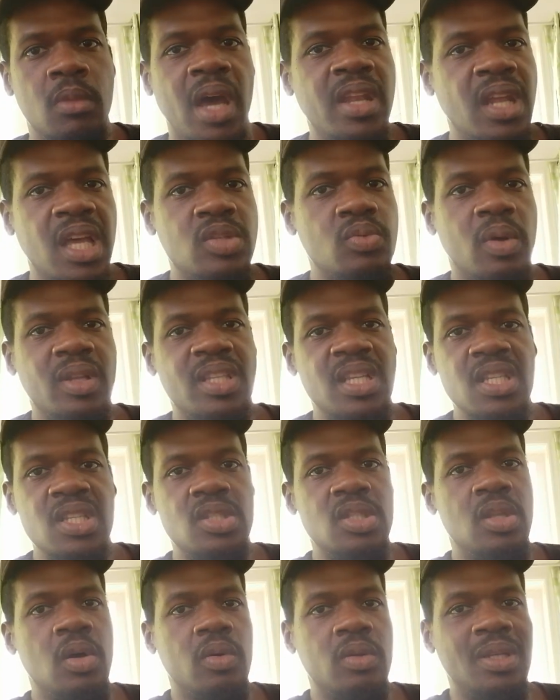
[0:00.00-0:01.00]
And that's what
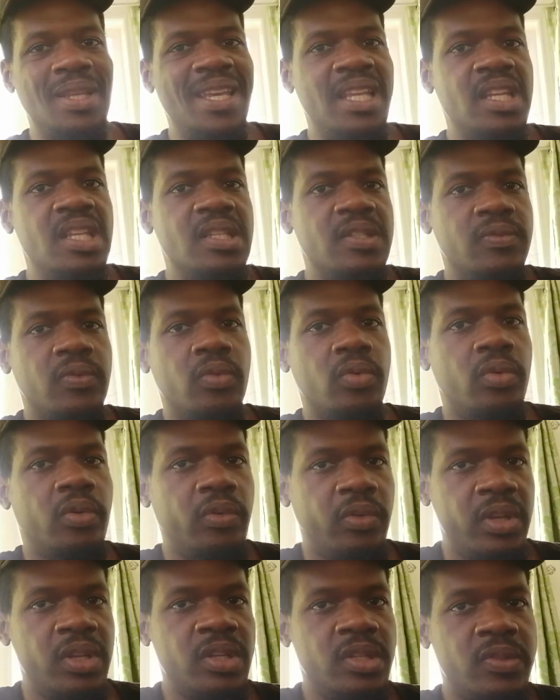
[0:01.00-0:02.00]
he's done in his
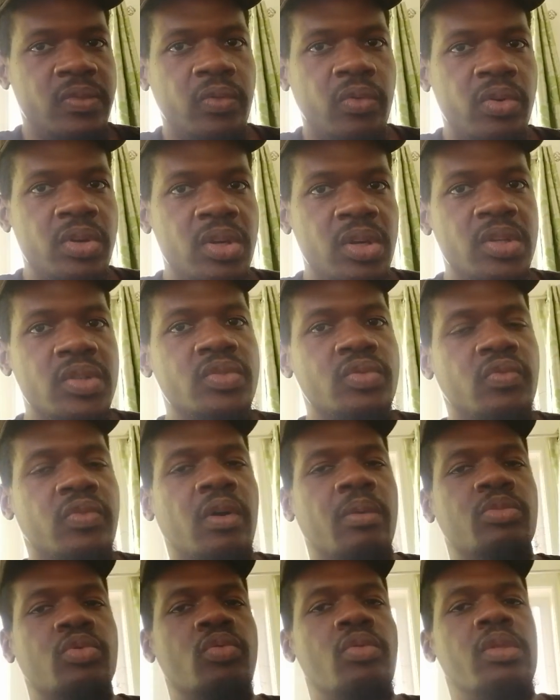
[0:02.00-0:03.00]
4 years
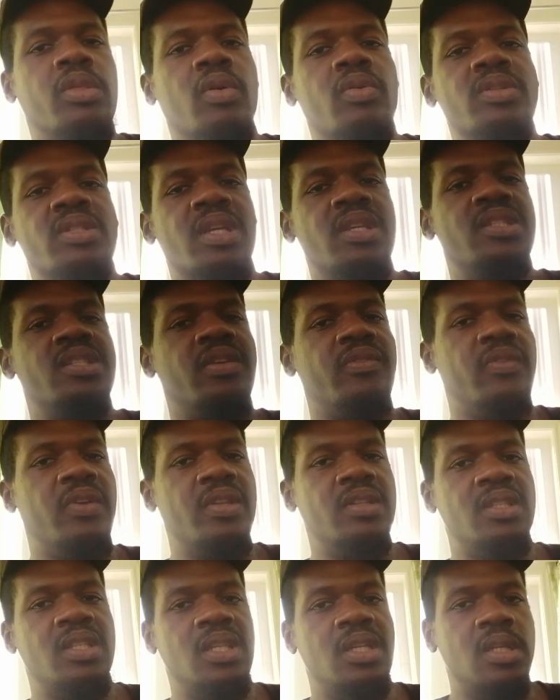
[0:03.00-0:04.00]
from
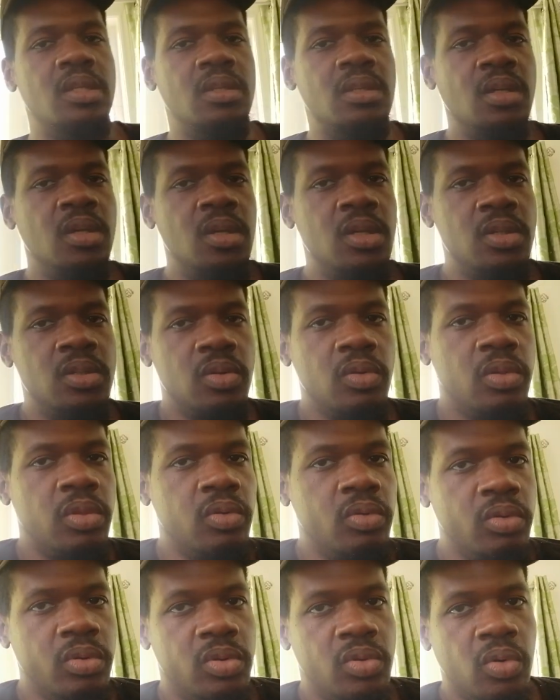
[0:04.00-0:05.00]
2017
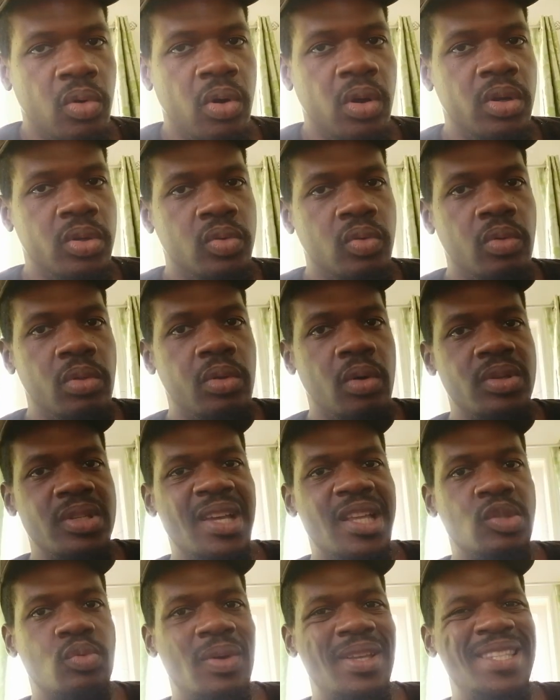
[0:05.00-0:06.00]
to early
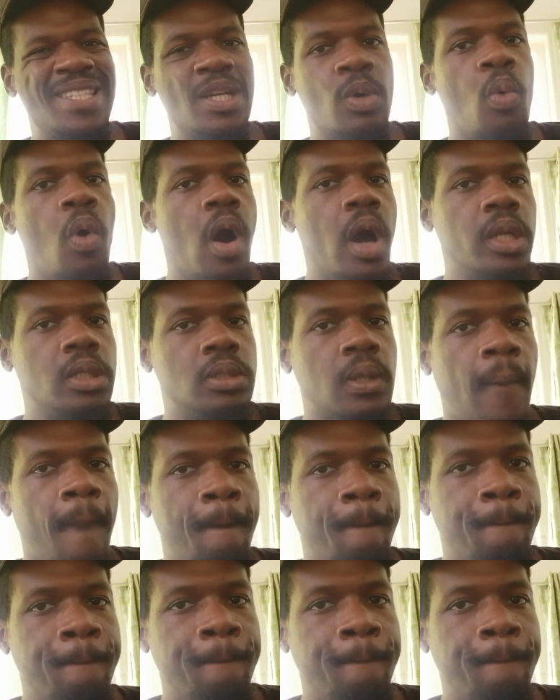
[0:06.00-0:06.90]
2021.